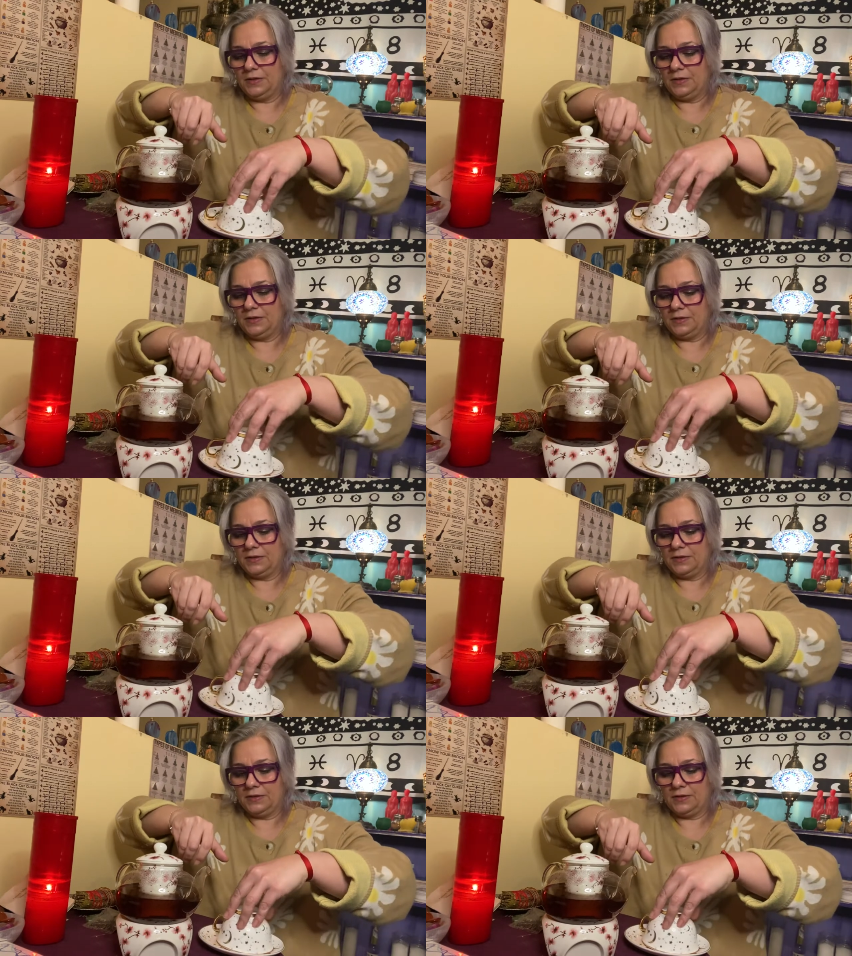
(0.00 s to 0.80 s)

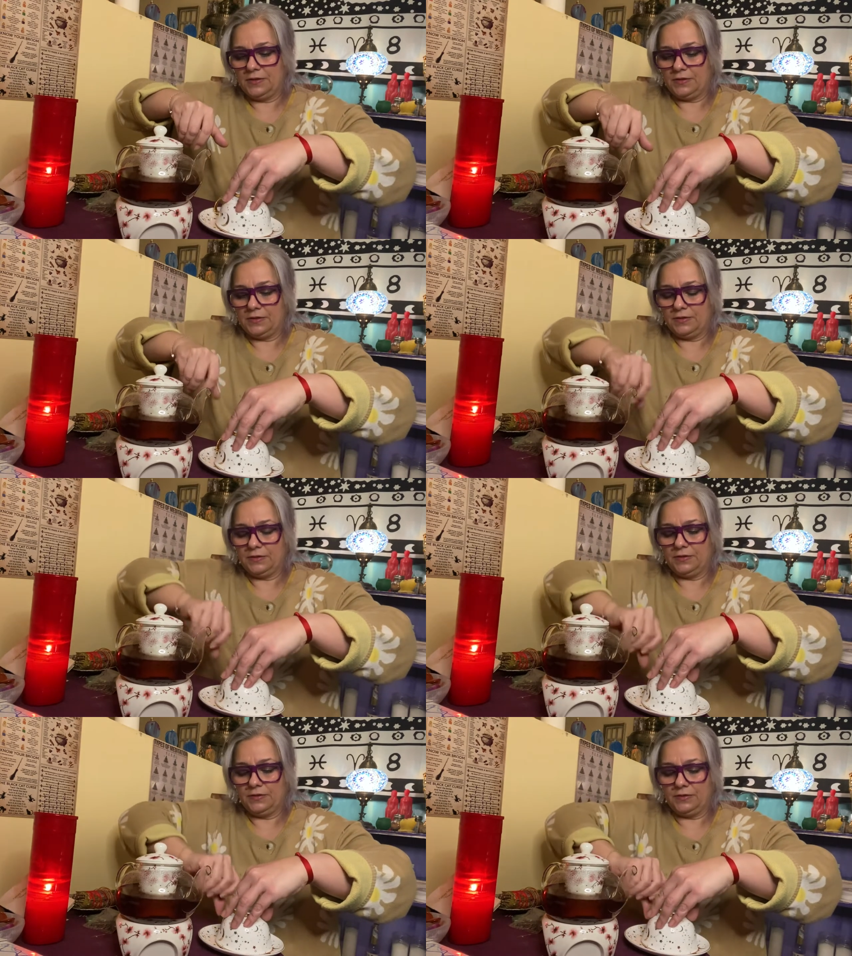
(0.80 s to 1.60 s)

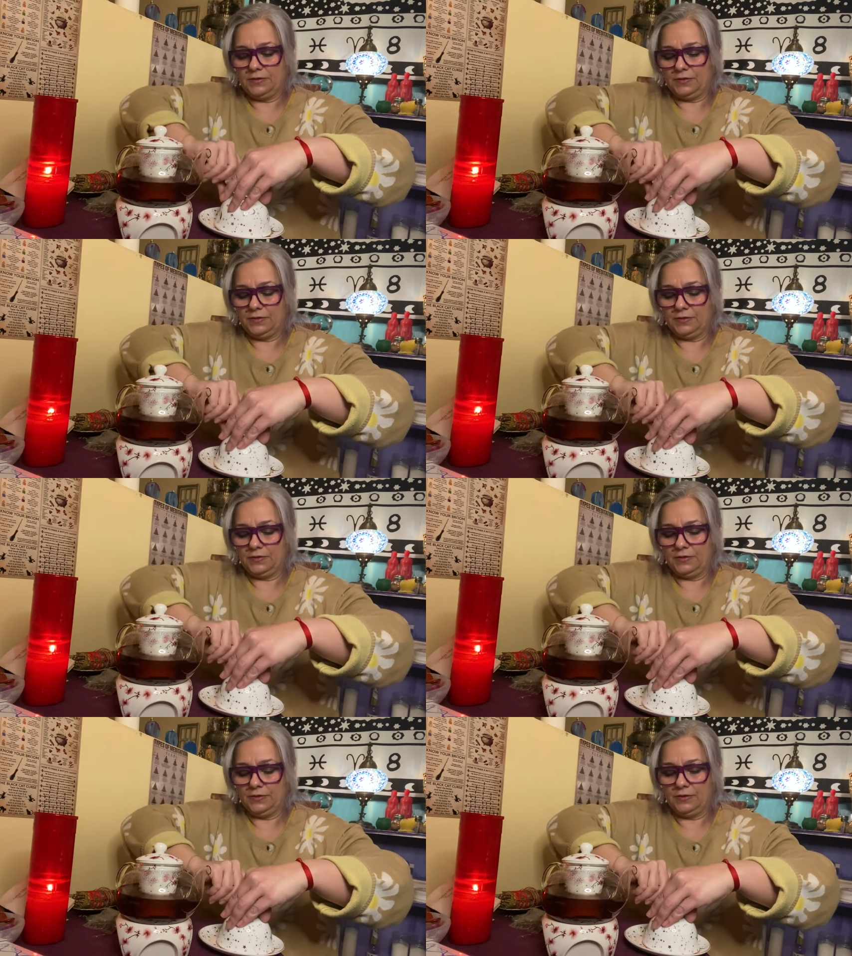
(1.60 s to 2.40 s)

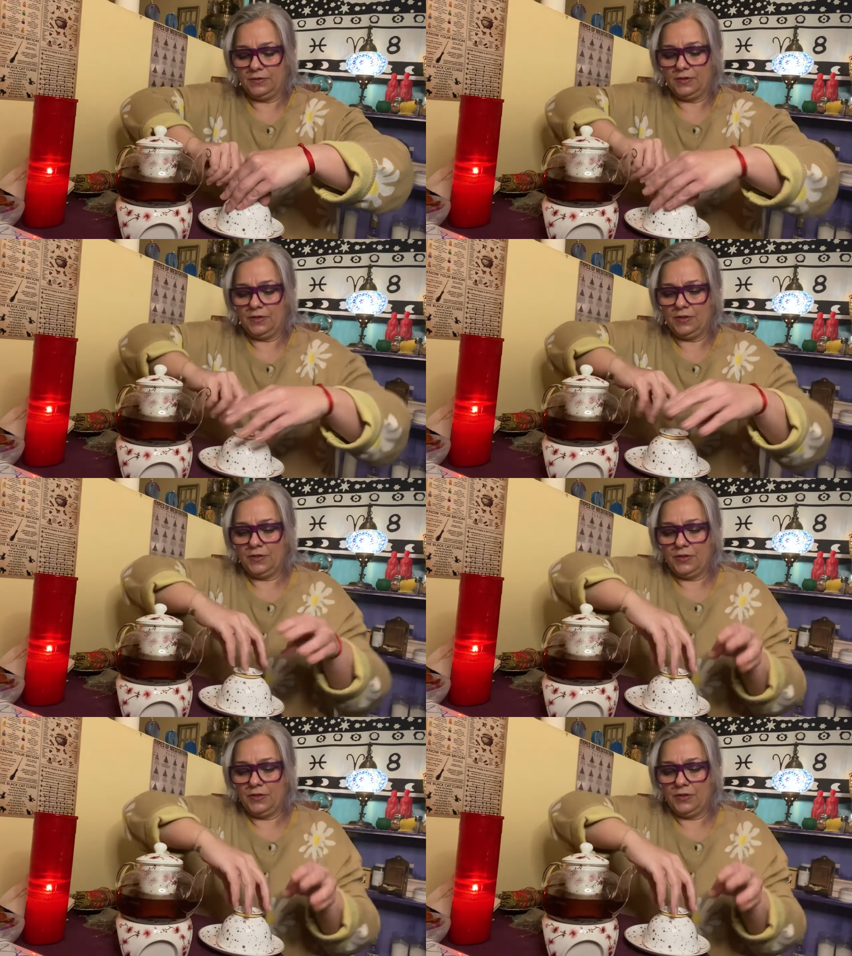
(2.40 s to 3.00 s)
[no speech]